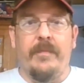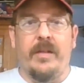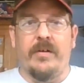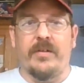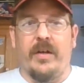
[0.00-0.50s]

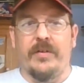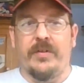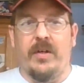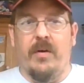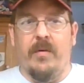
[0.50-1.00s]
There's
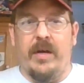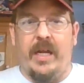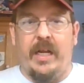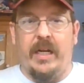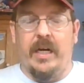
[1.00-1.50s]
also
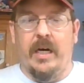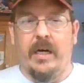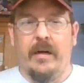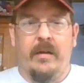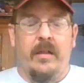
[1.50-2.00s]

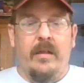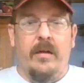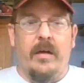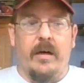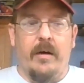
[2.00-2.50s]
a
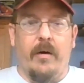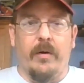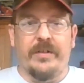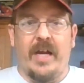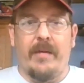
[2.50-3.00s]

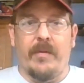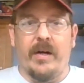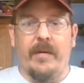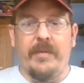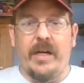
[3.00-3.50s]
old
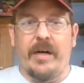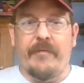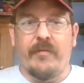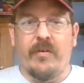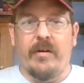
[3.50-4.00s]
timer up there
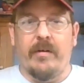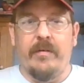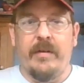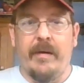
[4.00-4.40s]
for